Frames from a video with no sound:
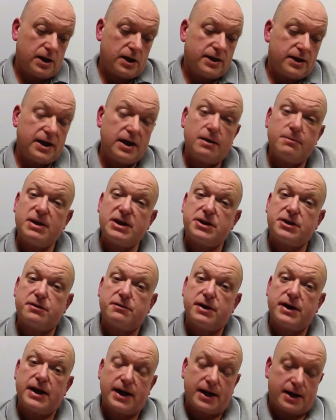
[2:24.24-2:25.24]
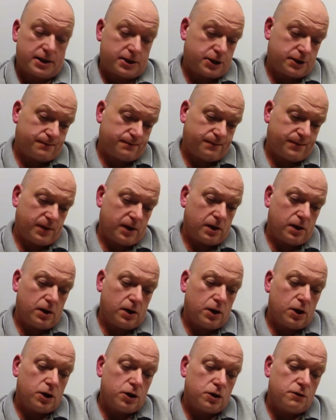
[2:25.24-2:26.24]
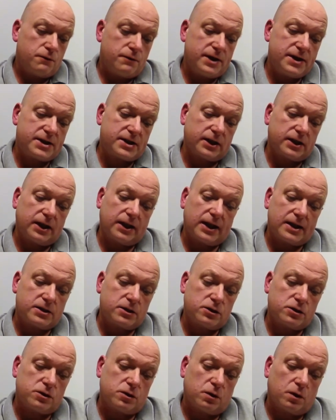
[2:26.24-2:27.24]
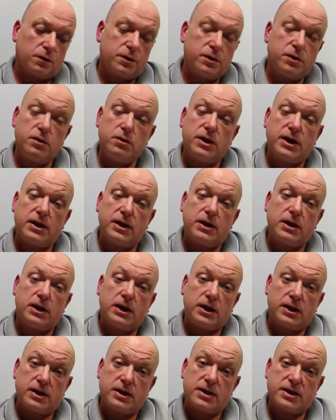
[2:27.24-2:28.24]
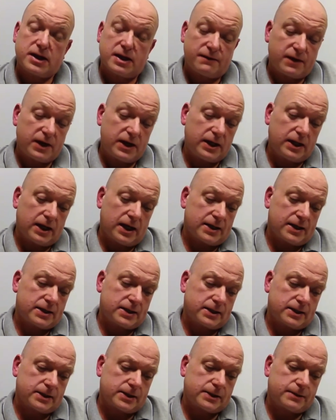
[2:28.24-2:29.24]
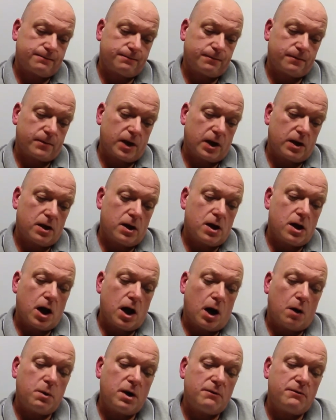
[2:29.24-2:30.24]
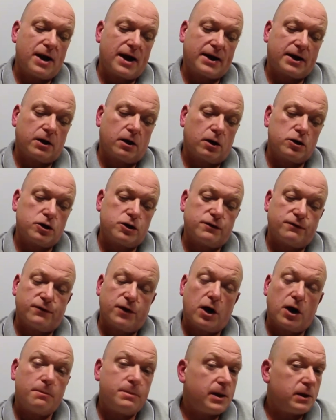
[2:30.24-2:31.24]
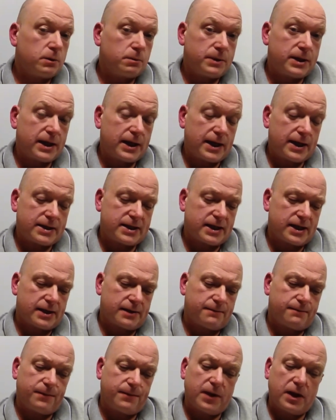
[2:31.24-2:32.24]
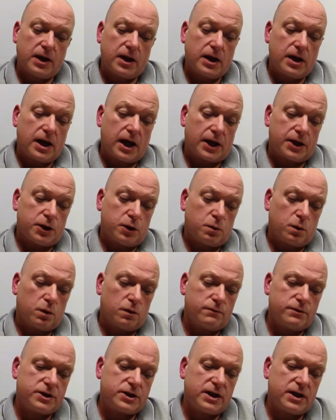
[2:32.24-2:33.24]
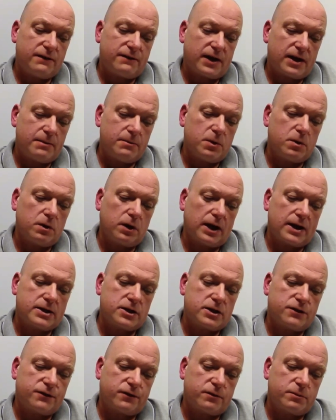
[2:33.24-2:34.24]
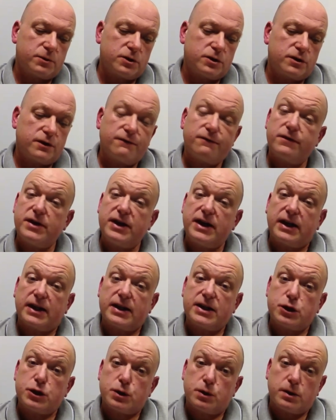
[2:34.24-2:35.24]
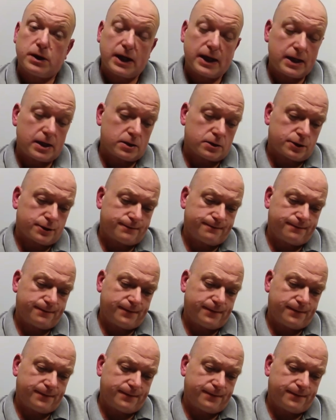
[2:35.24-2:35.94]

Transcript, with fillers: Dear Mr H, you recently let us know that you didn't need a TV licence. Our records have now been updated and you won't receive any more letters from us for nearly two years,